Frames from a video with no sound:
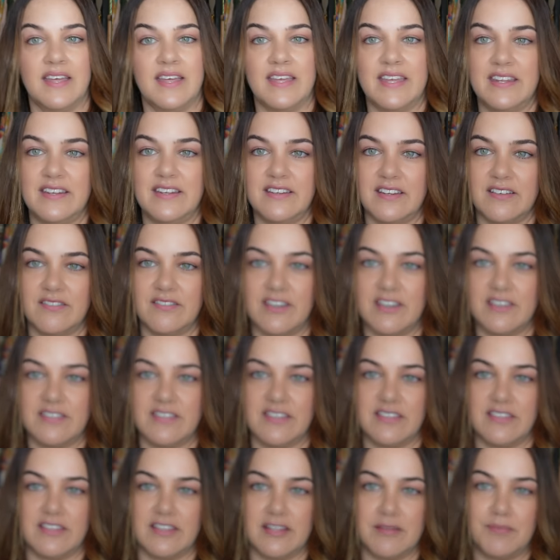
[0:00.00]
Indian Rose
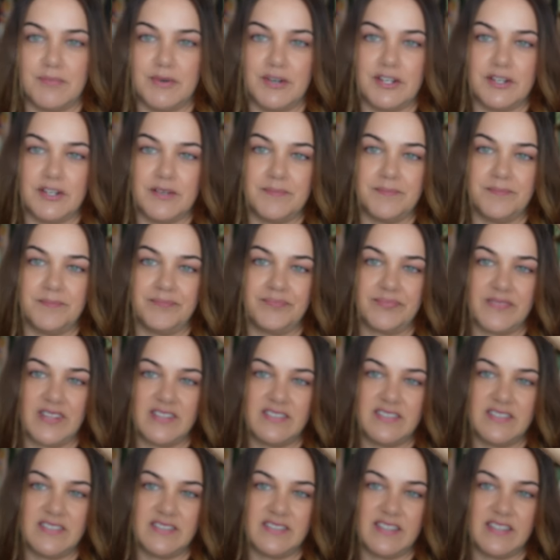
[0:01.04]
is on the bottom,
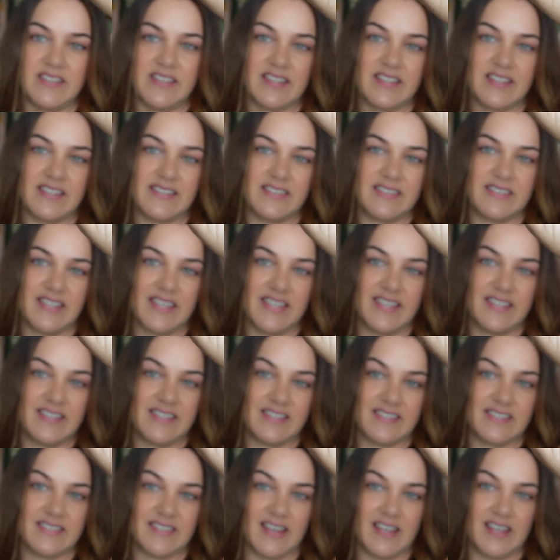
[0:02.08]
just so you can see
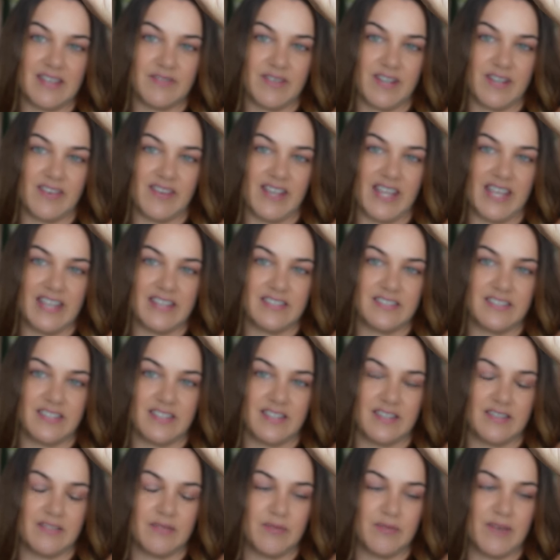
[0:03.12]
the slight
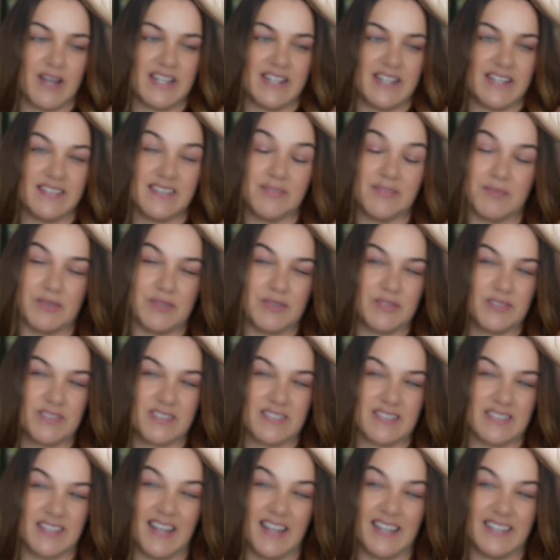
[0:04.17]
variation. One is more
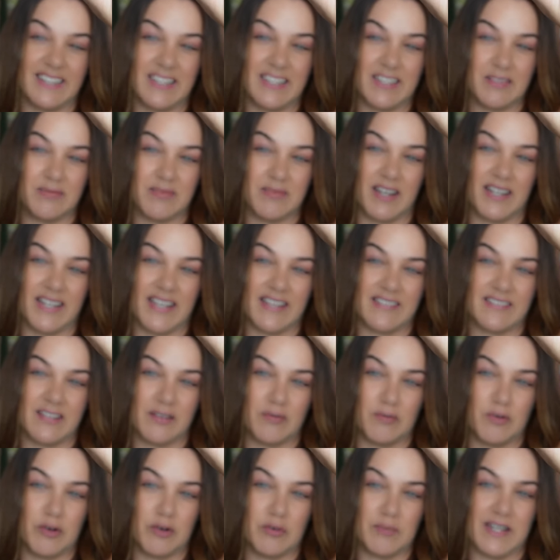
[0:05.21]
slightly, I guess, a
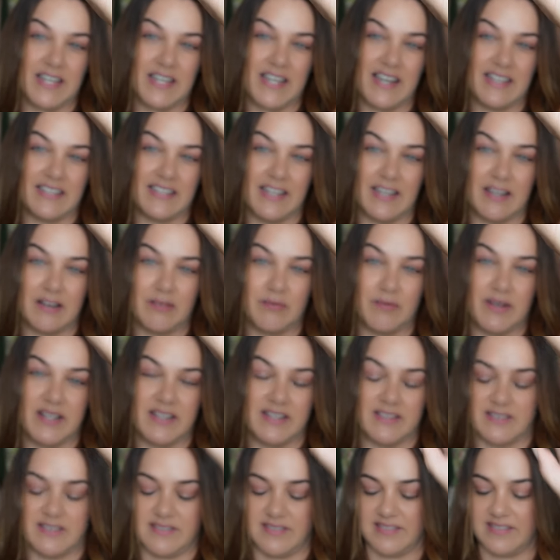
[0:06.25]
warmer colour, and
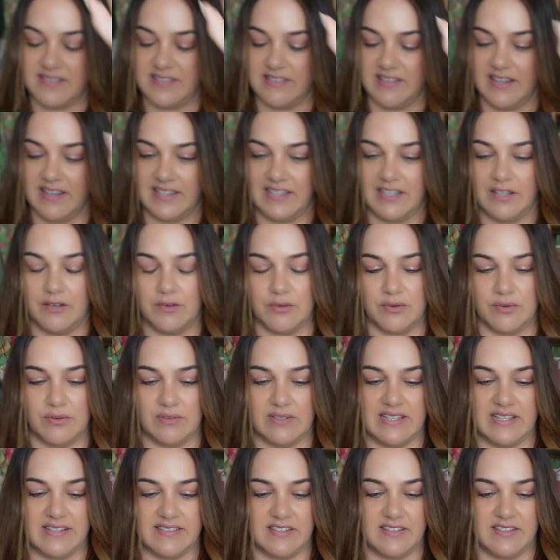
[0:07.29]
one's slightly cooler.